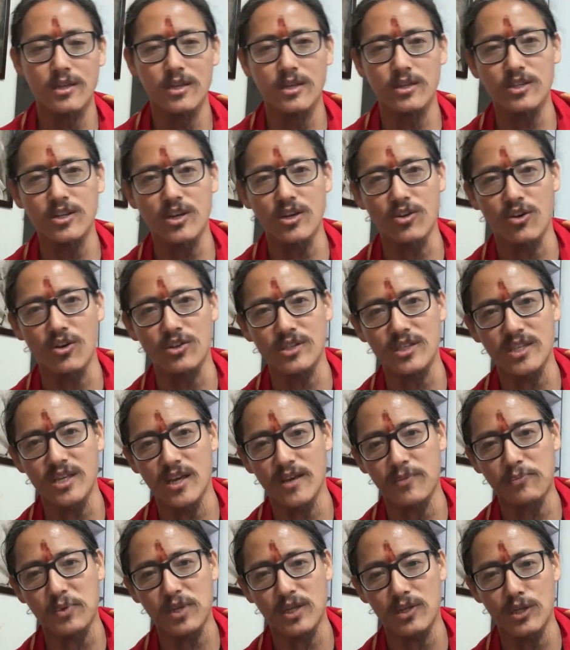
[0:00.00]
there's a
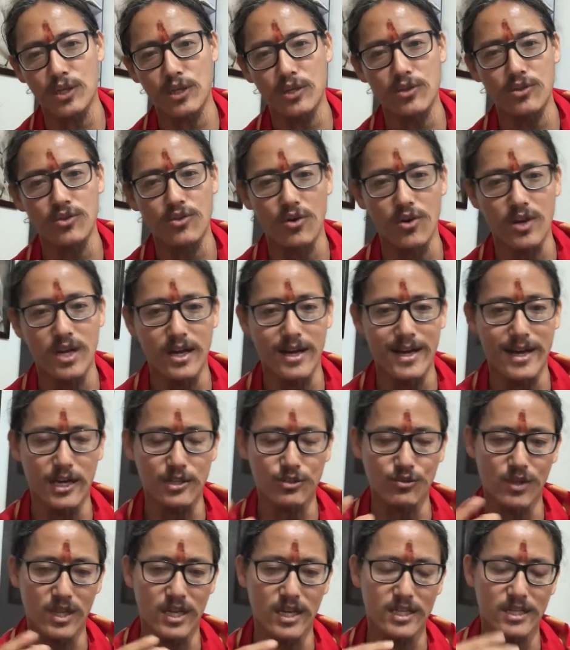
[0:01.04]
concept in yoga
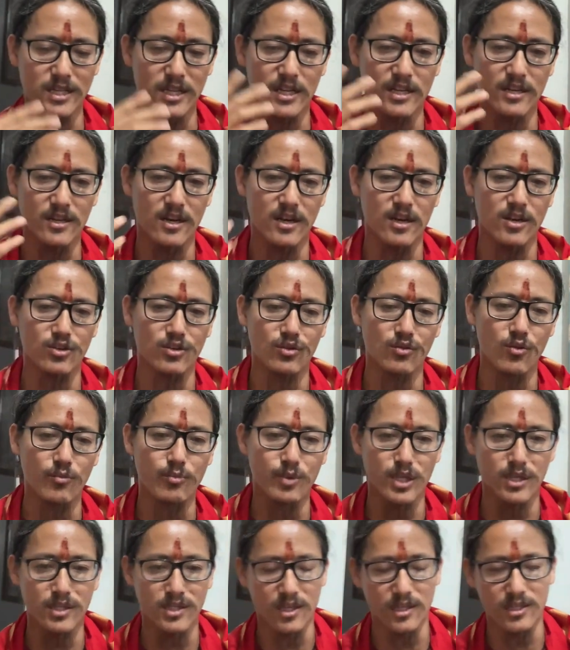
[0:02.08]
as well as like
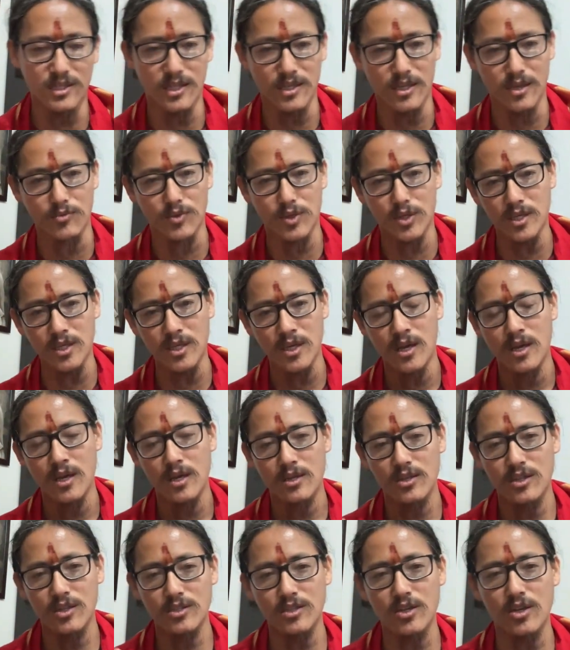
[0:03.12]
Upanishads and everything.
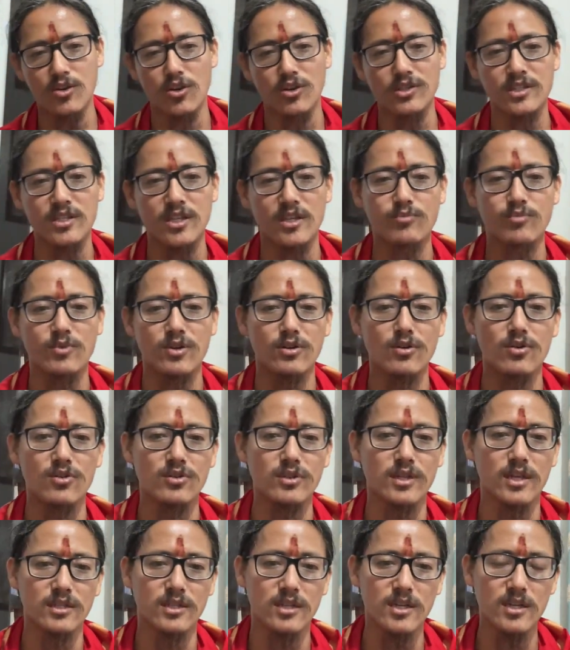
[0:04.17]
There's a concept
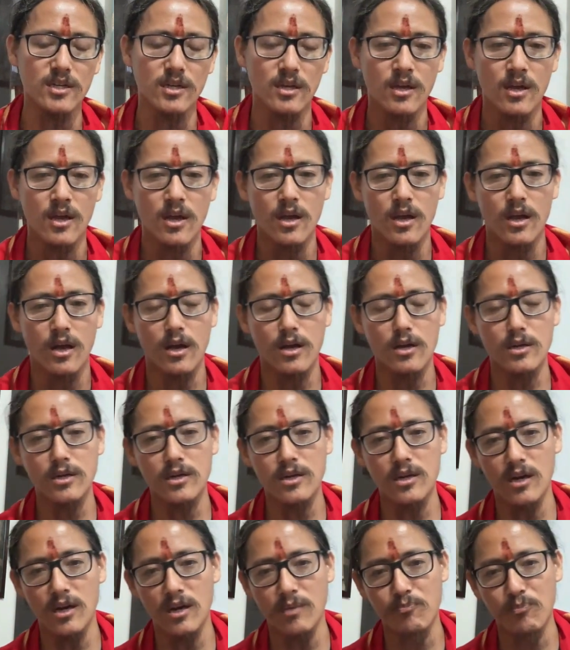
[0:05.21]
known as the
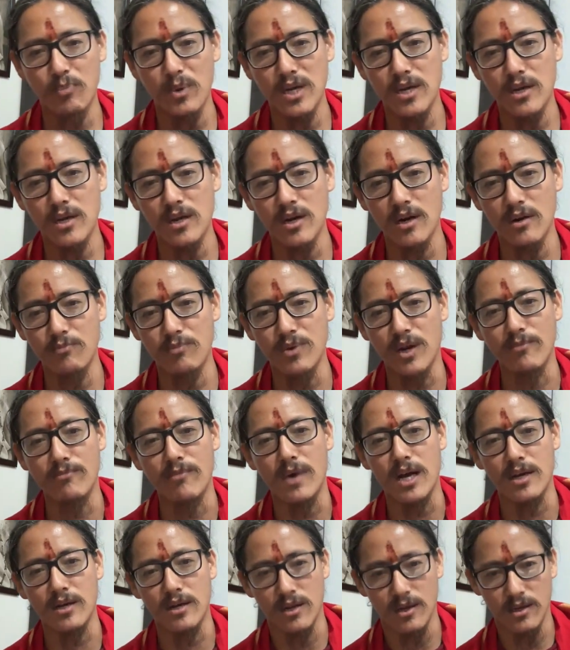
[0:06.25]

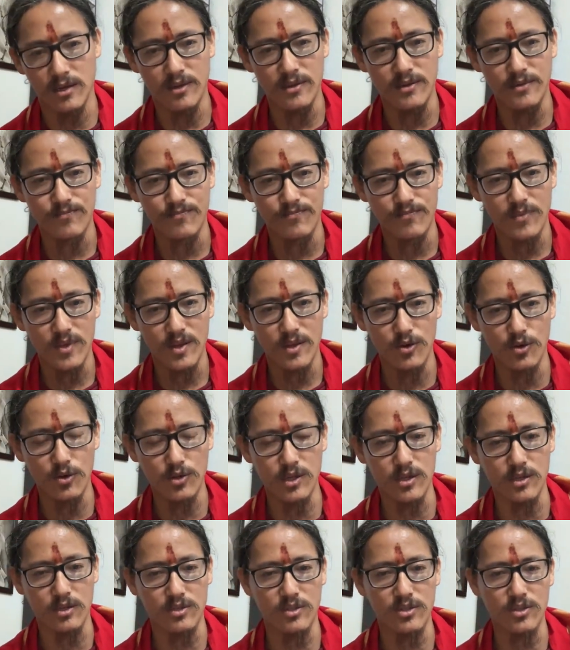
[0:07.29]
andapindabrahmanda.
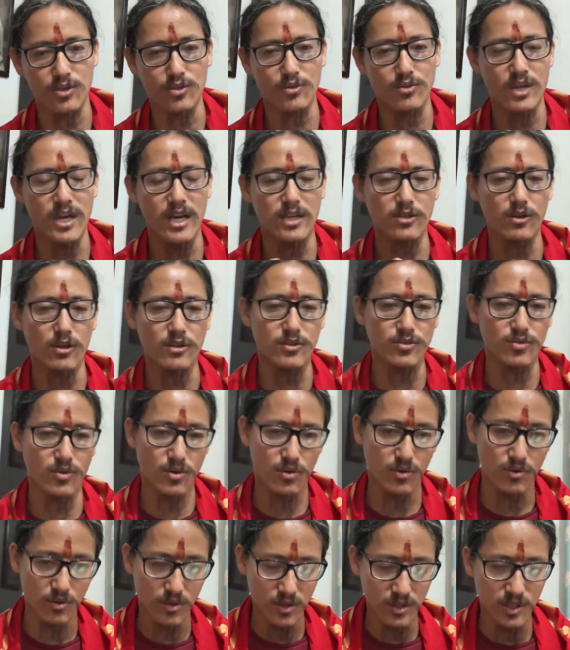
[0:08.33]
Okay, Sadhguru has
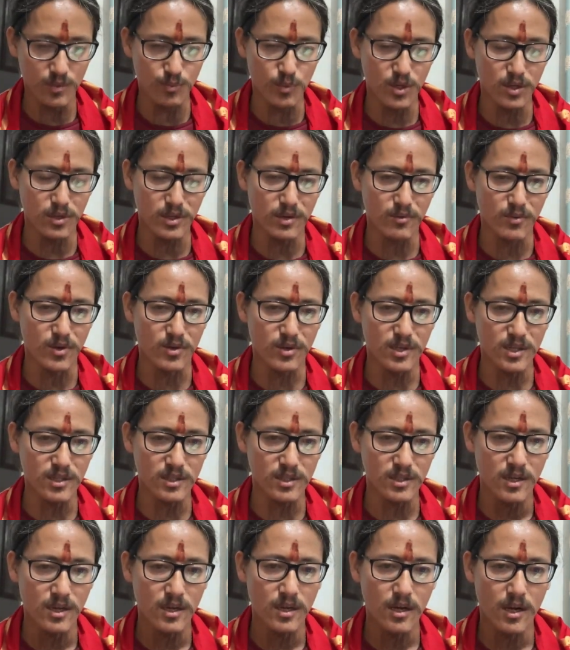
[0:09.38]
also spoken about
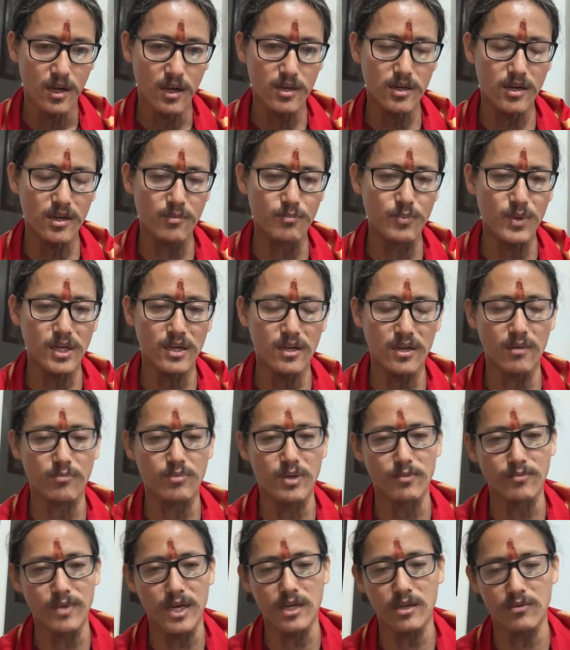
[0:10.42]
this.
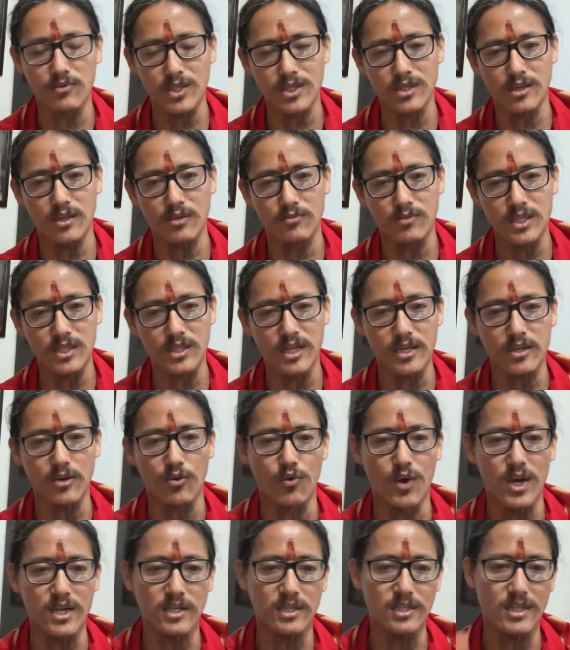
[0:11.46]
Andapindabrahmanda basically means like
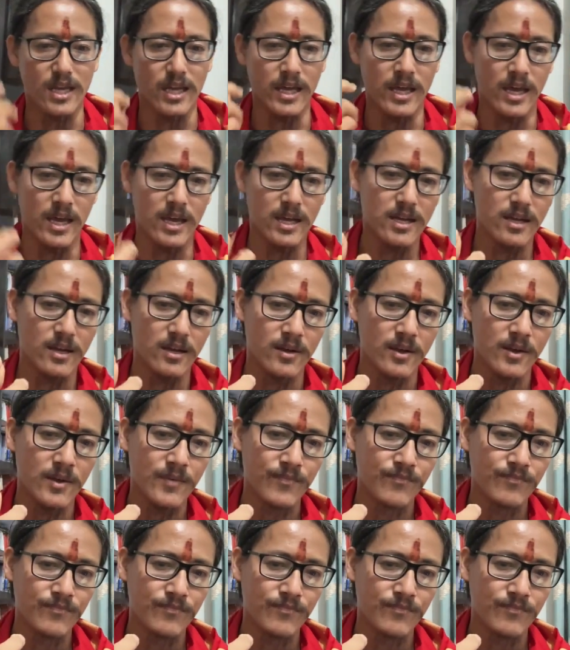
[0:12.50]
what is the egg